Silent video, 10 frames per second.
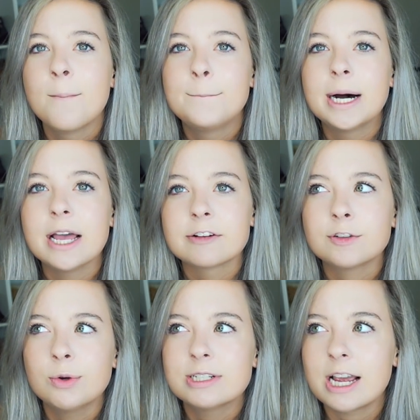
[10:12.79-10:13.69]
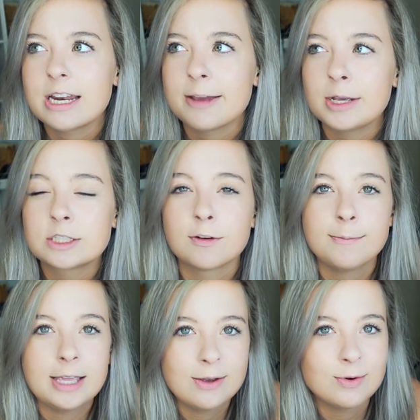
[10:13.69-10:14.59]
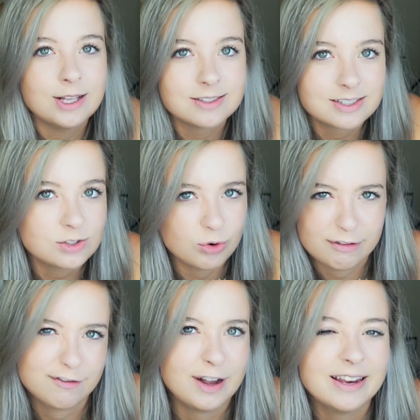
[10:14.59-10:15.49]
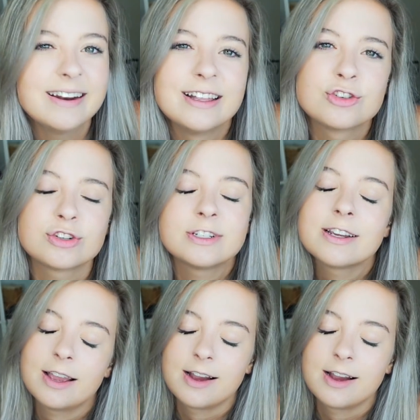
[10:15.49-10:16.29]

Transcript: but fluid dynamics for me was sort of fun and interesting.